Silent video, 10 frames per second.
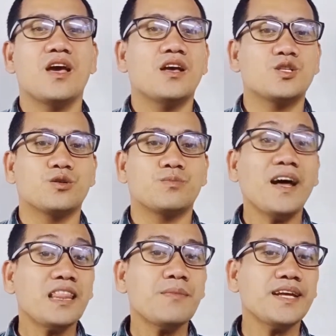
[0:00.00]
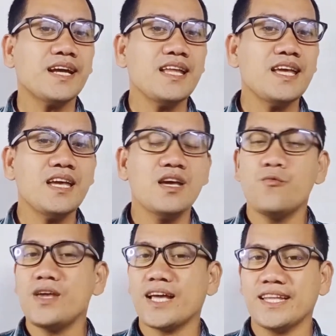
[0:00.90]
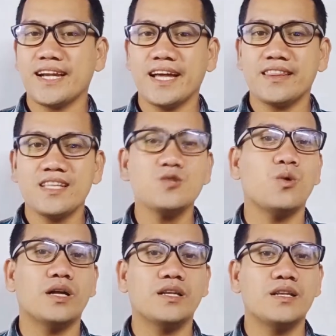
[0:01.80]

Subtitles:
So mathematically, we can write this one